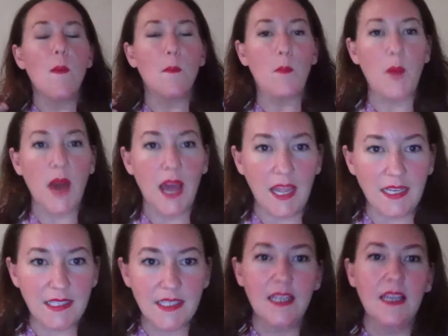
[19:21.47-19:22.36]
But
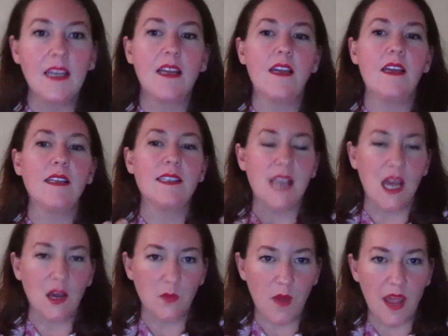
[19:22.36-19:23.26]

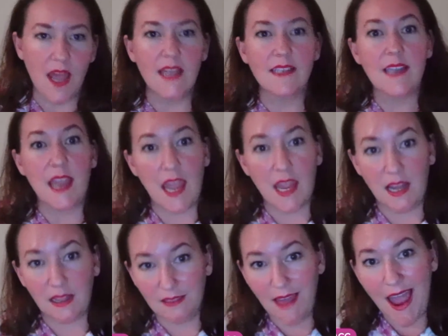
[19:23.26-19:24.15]
Southwest and
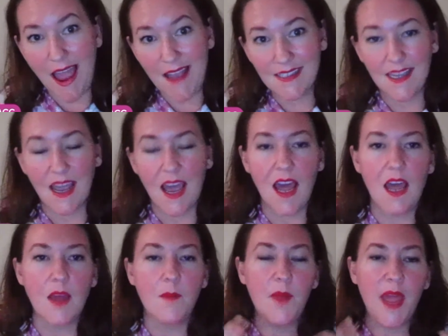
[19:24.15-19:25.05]

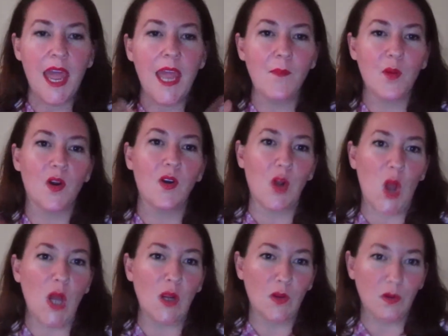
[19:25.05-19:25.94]
Alaska pay per
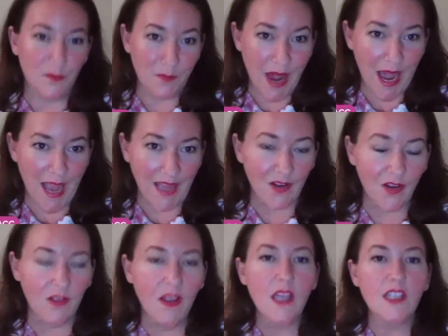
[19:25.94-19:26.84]
nautical
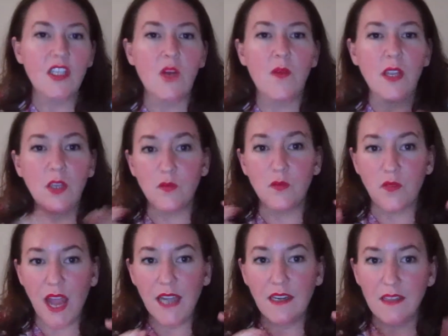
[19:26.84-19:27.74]
mile. So when you
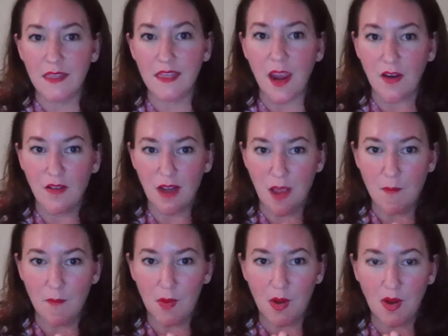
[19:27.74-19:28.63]
find their
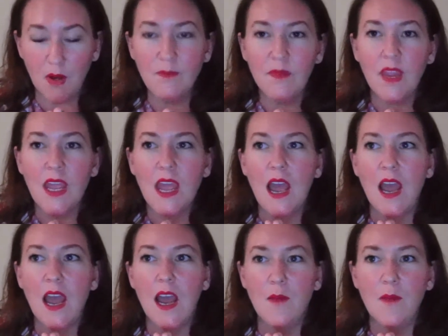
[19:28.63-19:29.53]
number,
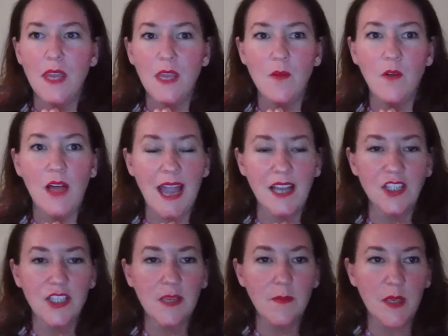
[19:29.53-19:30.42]
um, it will
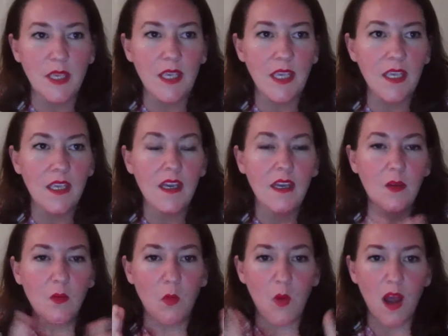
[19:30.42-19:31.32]
actually be
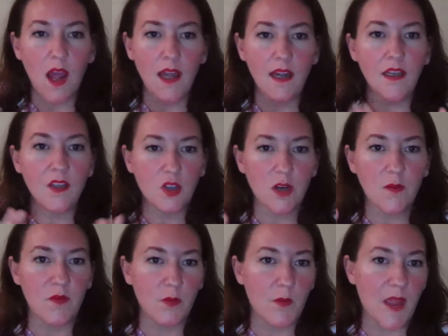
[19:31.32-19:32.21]
one
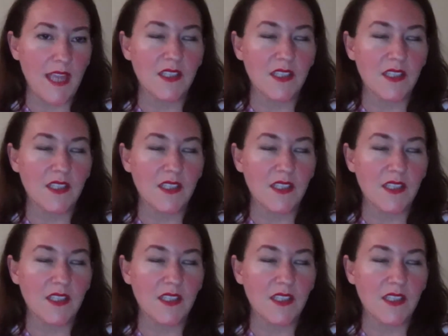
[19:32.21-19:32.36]
trip for pay.